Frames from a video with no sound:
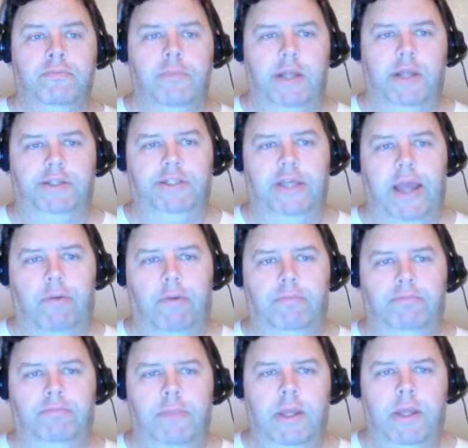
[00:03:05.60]
it's C out.
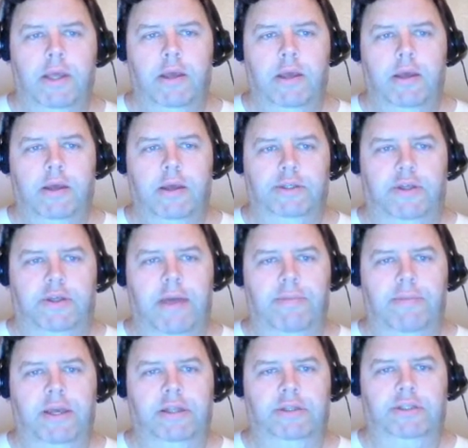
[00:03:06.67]
So that
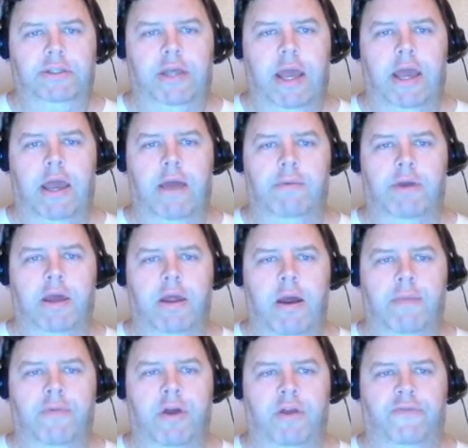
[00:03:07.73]
means, hey, I'm
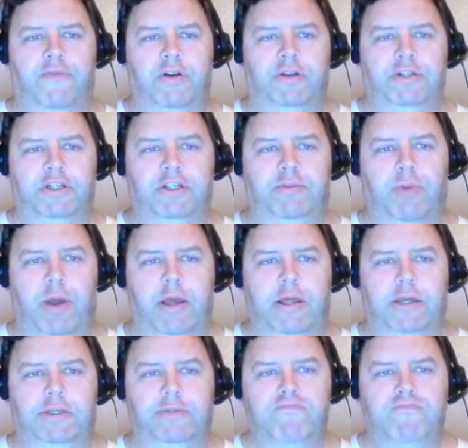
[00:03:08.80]
gonna first display this.